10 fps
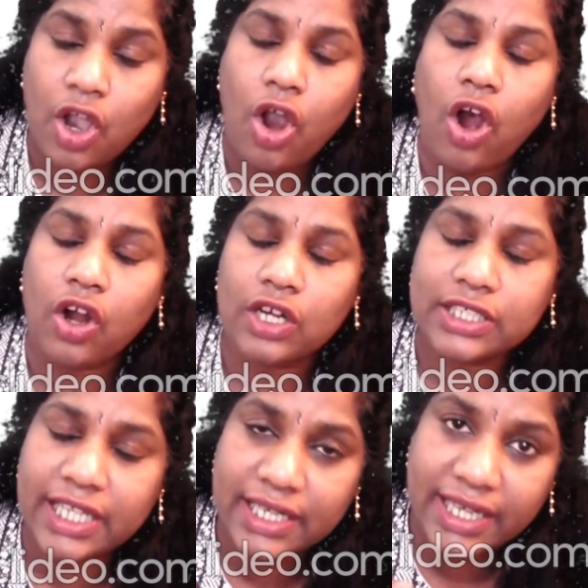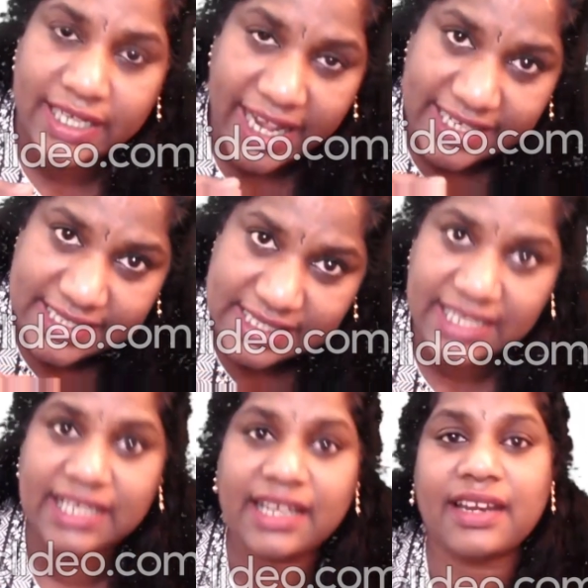alternate
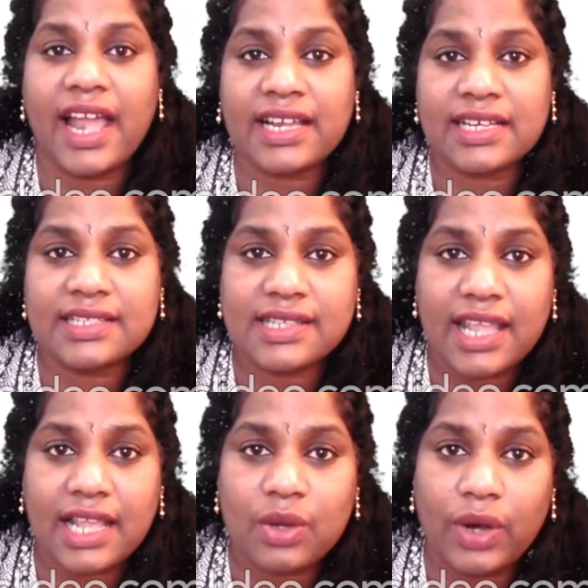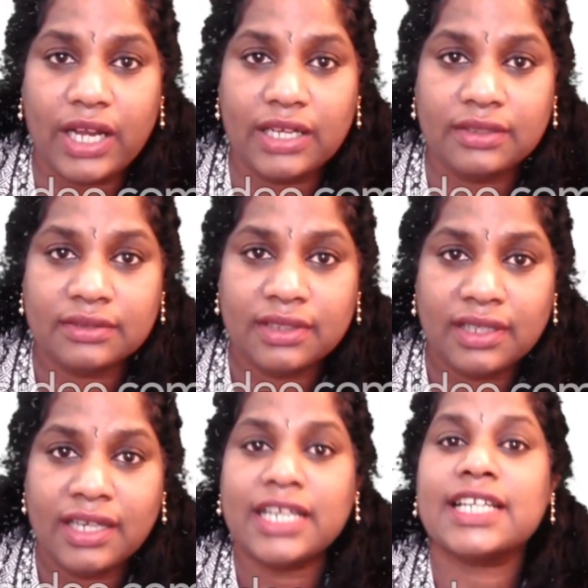exterior angles equal,
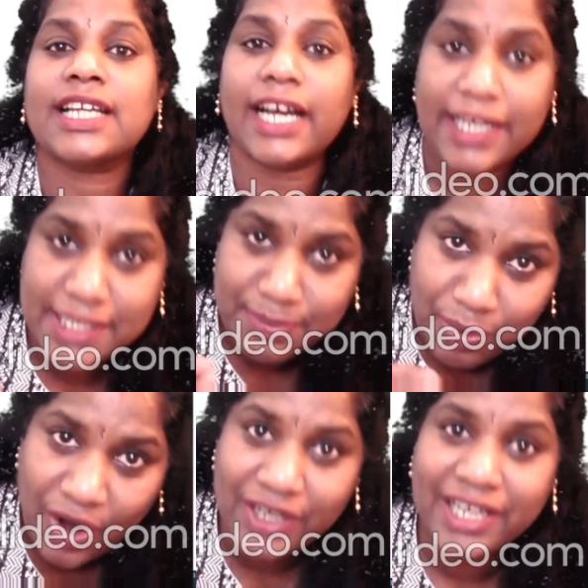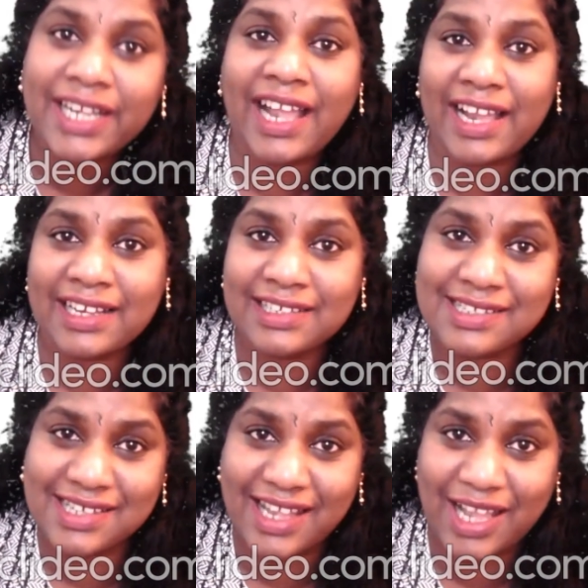corresponding
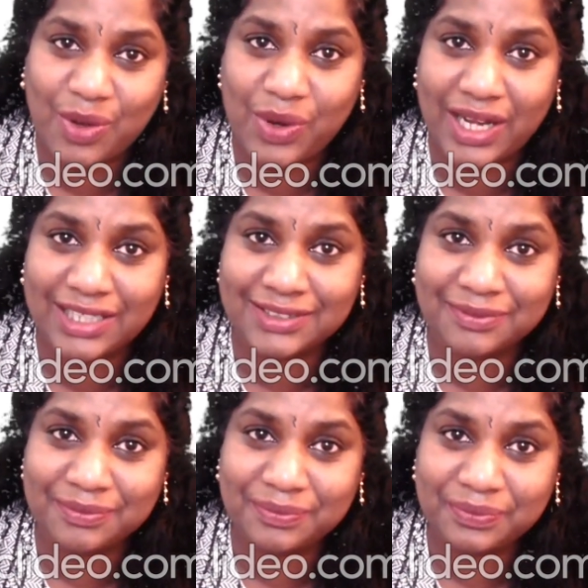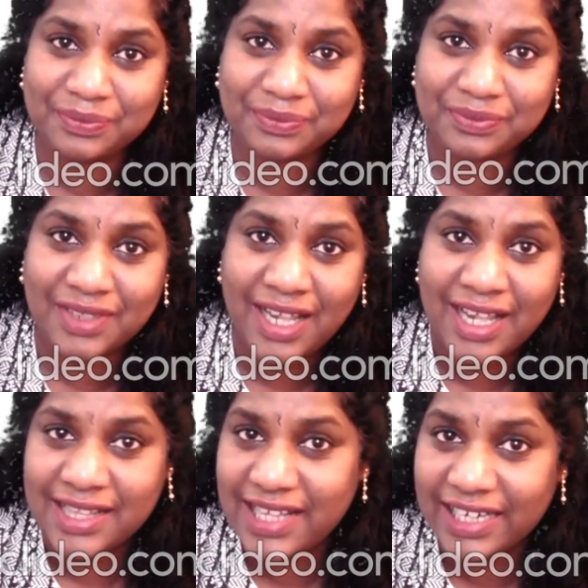angles equal.
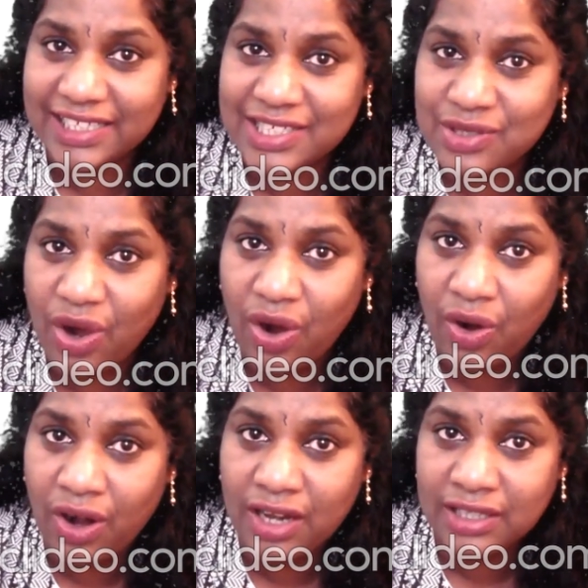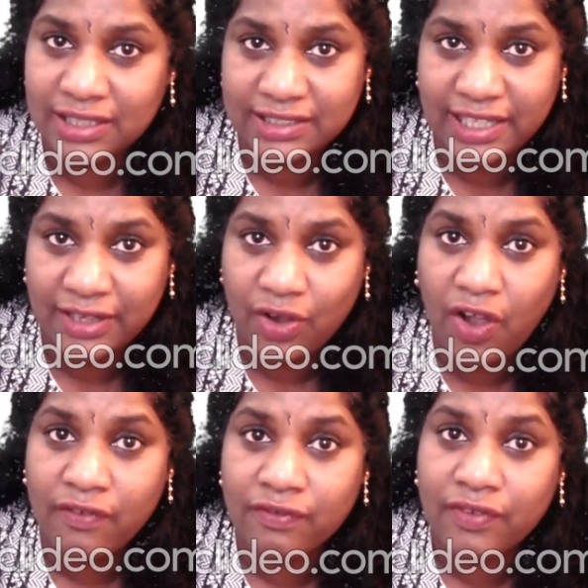That is all the thing of